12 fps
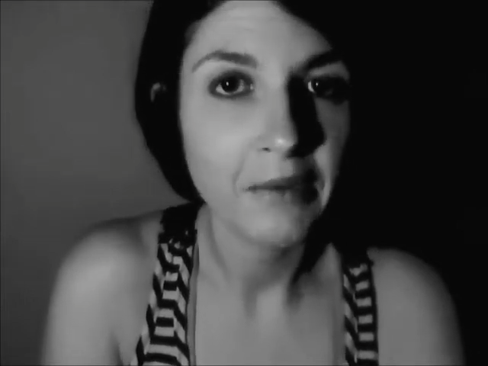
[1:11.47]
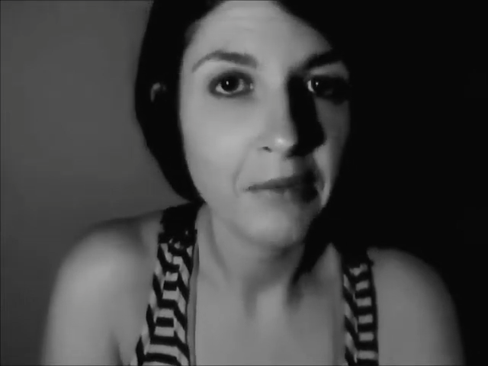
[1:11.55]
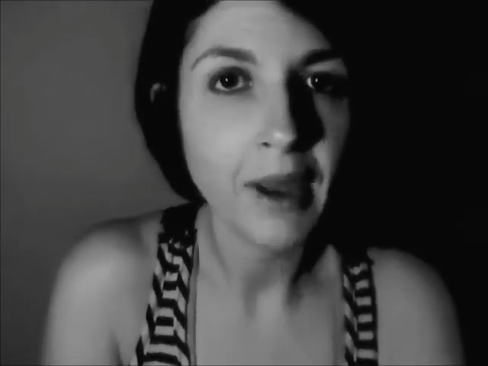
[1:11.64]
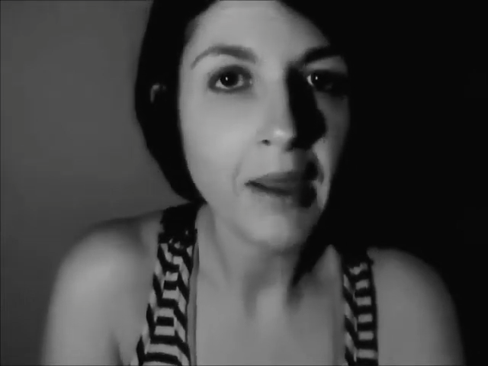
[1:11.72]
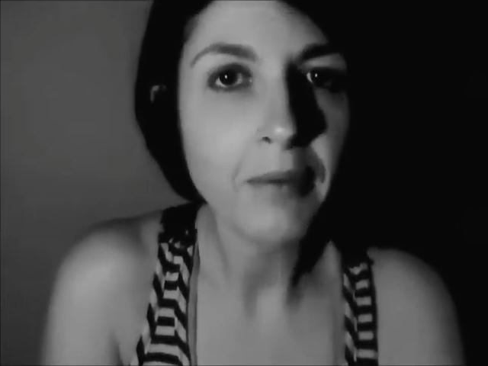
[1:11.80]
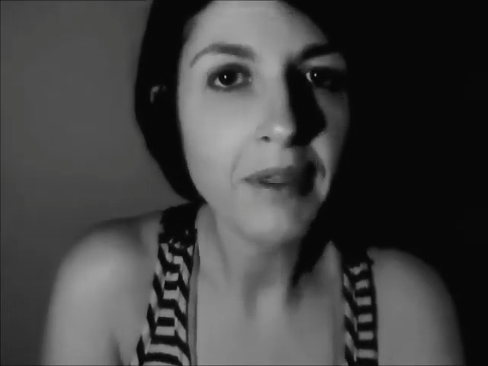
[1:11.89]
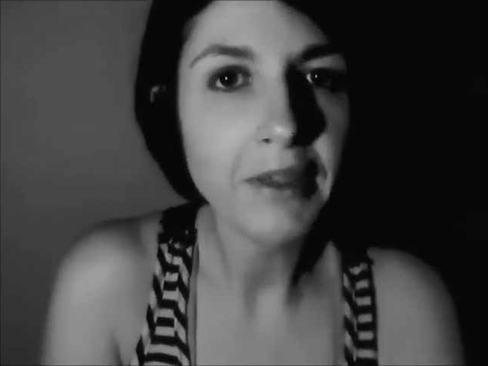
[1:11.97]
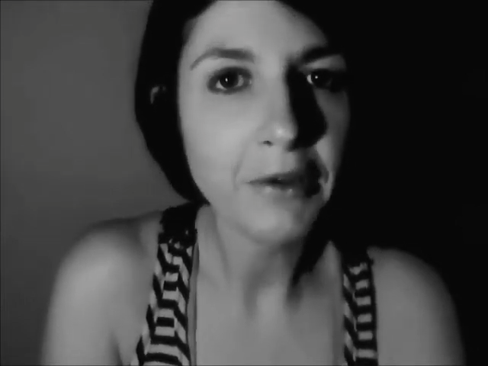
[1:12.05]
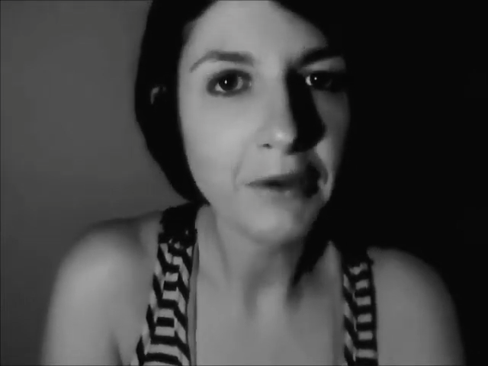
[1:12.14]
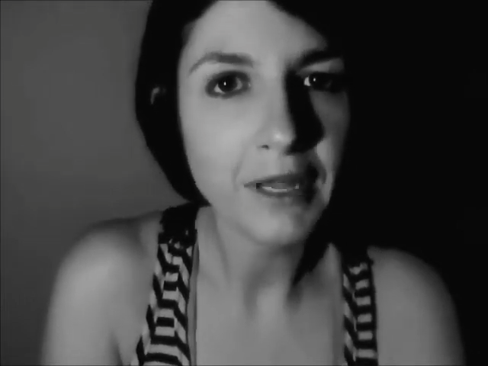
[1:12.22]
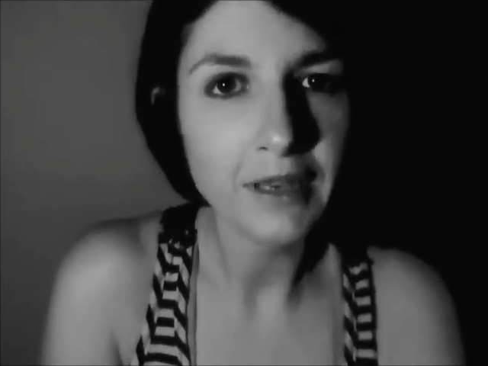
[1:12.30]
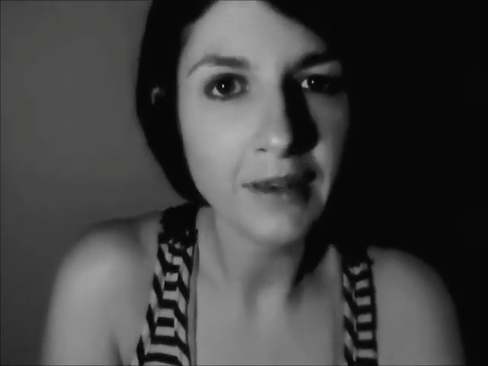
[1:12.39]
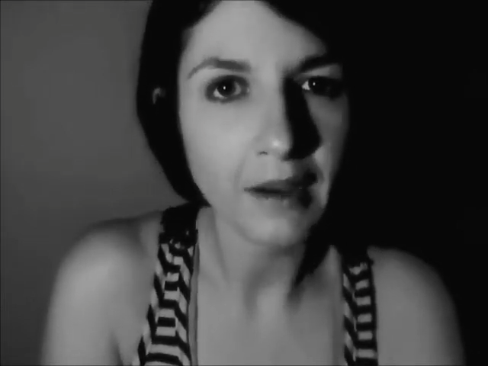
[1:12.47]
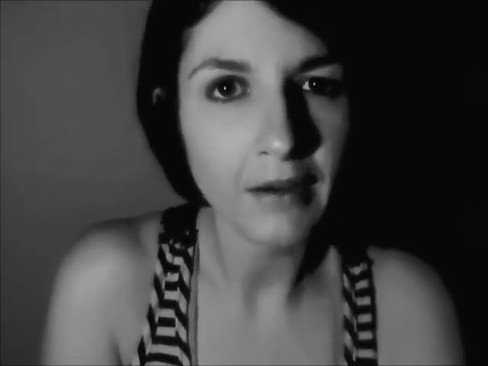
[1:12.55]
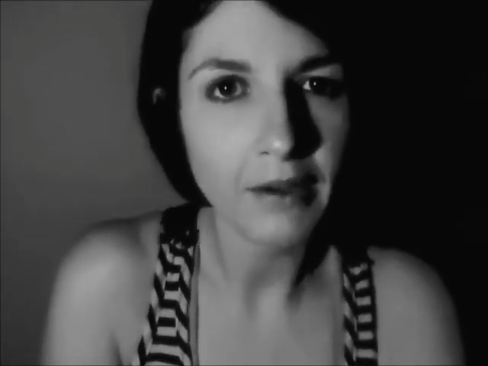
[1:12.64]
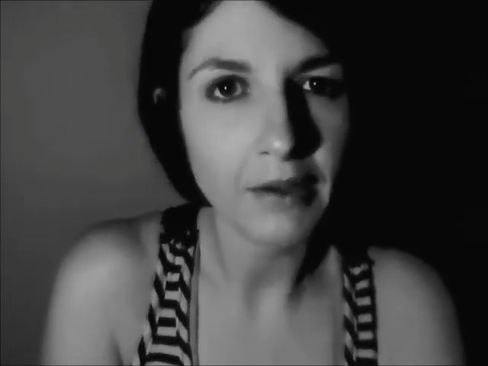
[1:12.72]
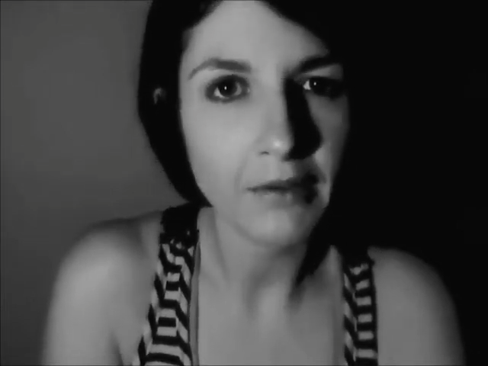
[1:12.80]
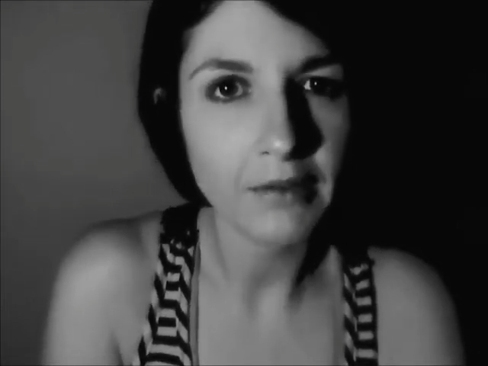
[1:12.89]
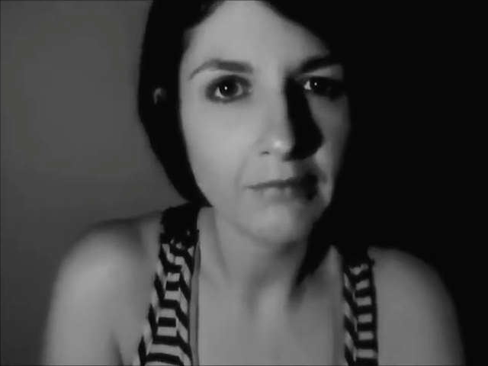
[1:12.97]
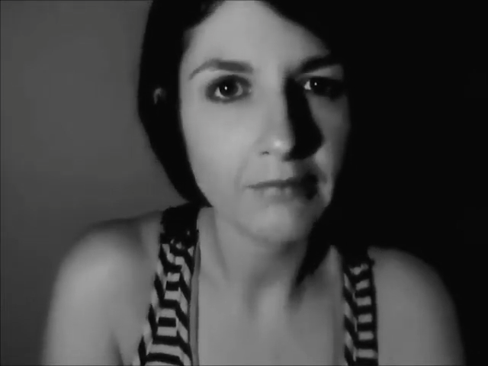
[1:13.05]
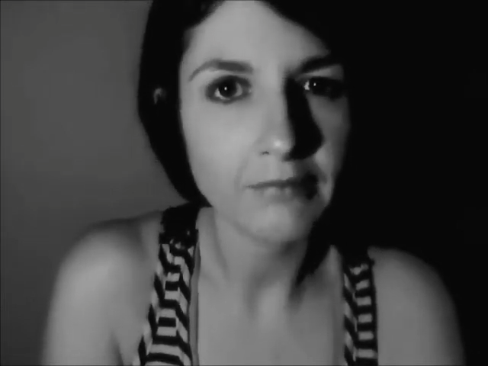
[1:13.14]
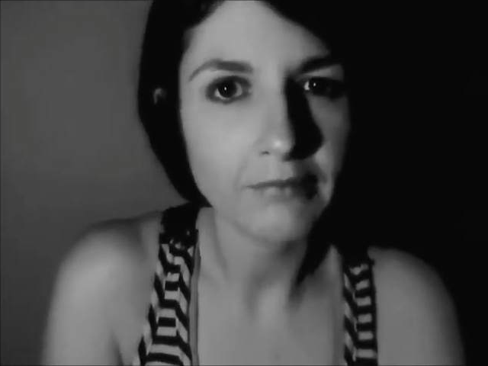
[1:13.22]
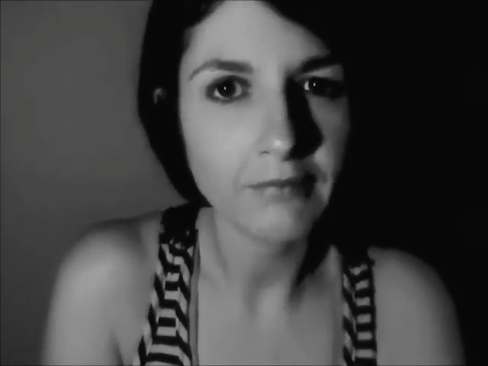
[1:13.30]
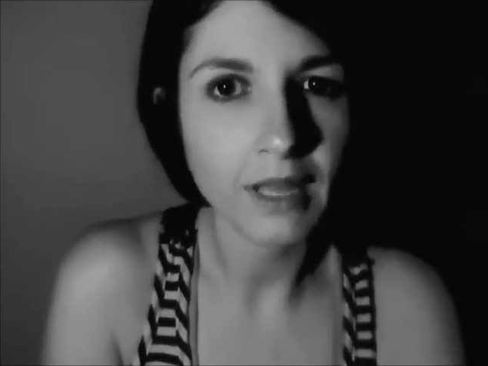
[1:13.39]
Right where the creek narrowed,
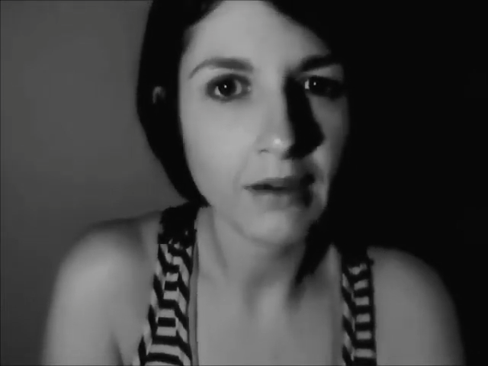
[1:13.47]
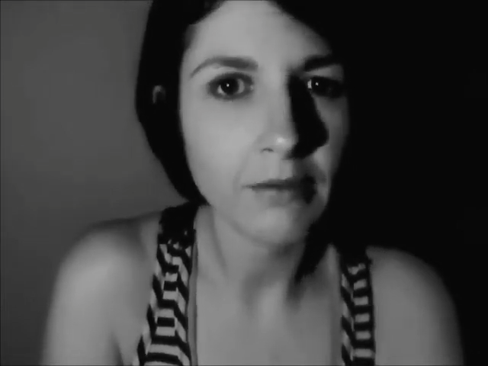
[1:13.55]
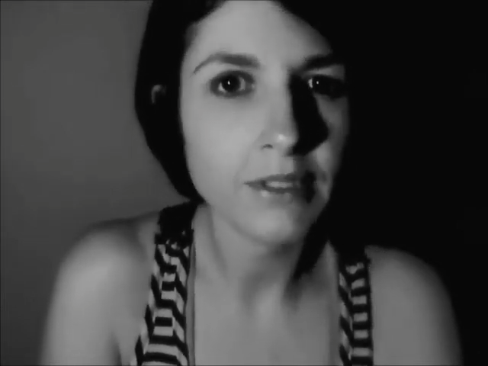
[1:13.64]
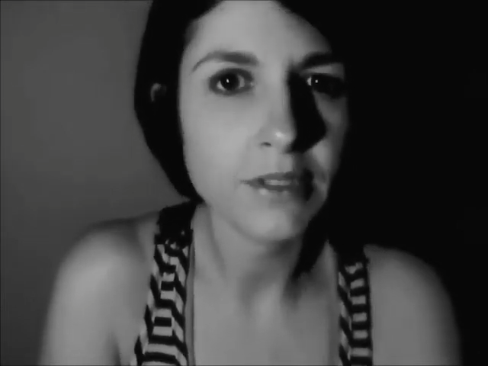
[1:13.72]
there were